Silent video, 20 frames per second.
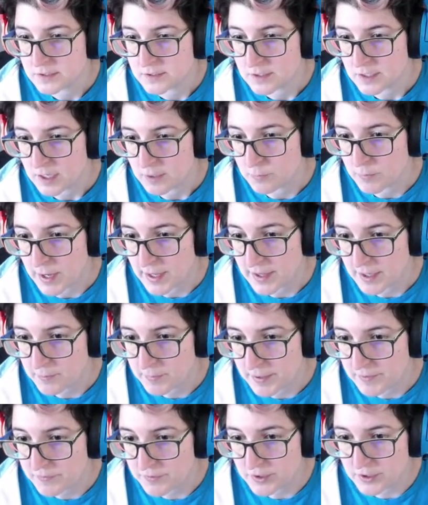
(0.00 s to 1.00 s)
While I
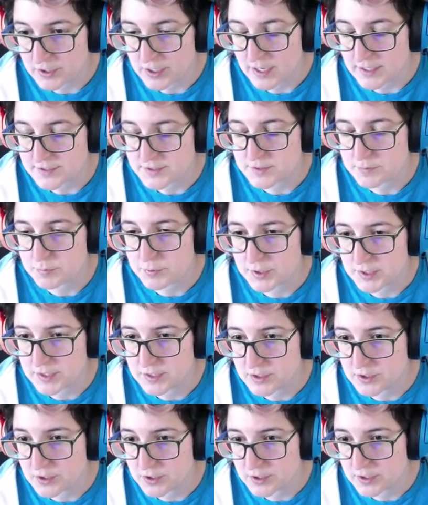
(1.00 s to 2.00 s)
wait for you guys to put in
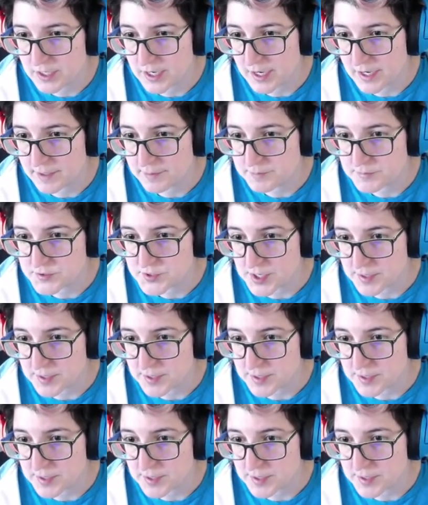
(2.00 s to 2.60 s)
your names,